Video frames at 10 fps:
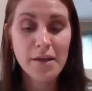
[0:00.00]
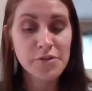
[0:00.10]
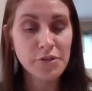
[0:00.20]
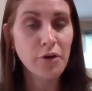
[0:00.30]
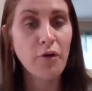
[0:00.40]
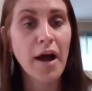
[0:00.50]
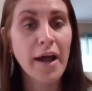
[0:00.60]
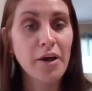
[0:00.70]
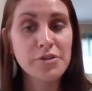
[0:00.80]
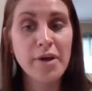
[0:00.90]
So
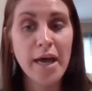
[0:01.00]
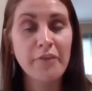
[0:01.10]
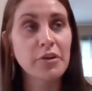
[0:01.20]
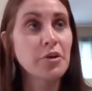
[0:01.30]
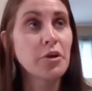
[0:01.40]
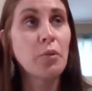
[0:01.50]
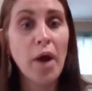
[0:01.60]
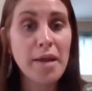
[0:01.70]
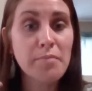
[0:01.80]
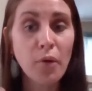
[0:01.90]
I also have a little
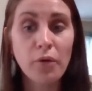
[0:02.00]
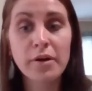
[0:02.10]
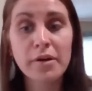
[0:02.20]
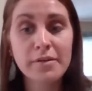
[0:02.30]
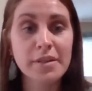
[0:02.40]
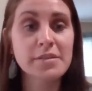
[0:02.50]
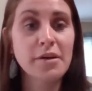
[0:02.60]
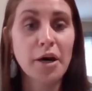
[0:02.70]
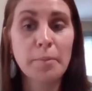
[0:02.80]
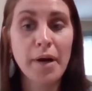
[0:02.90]
whiteboard that's
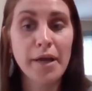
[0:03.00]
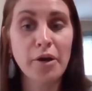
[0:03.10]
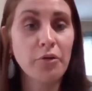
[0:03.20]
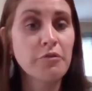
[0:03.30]
on my own